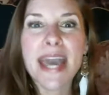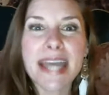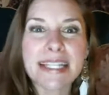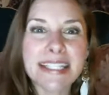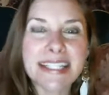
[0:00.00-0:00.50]

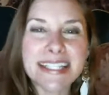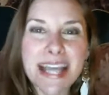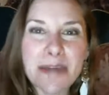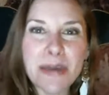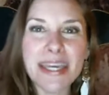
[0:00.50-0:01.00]
and
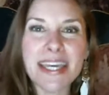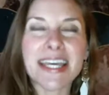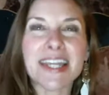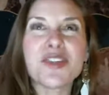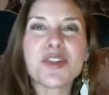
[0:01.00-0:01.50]
stepping
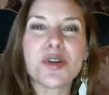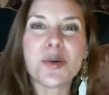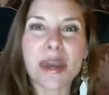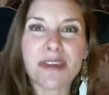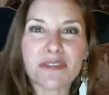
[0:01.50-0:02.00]
into
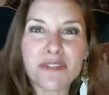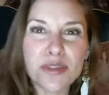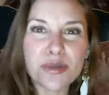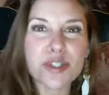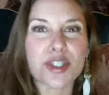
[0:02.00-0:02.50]
a
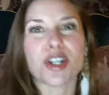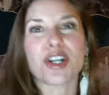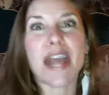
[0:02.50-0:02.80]
future,